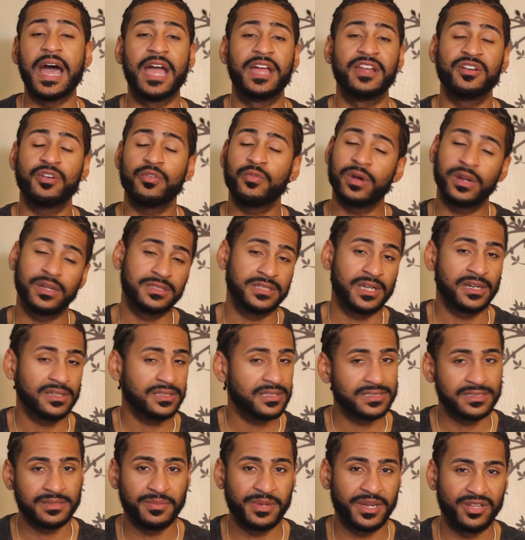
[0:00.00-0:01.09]
I don't want to talk
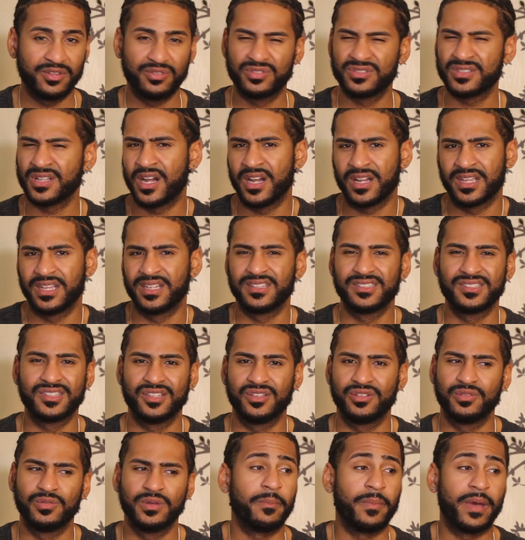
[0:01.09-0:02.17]
to somebody who's talking
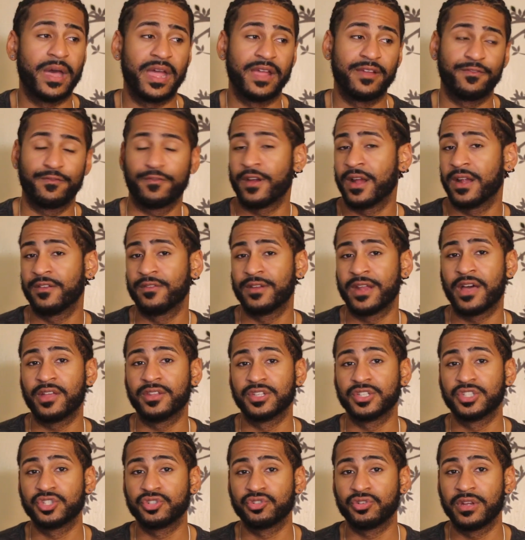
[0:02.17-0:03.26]
to my friend down
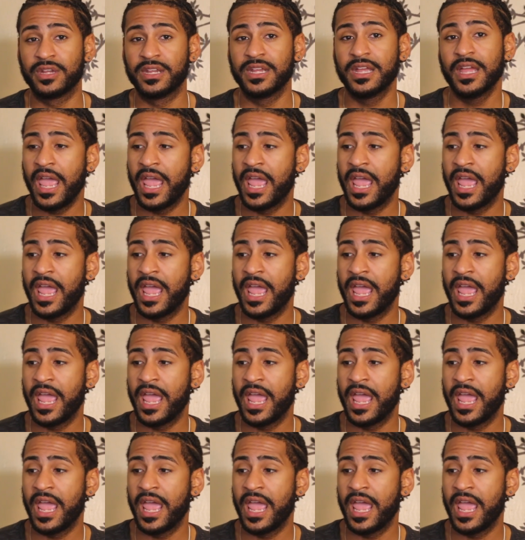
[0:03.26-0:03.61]
the street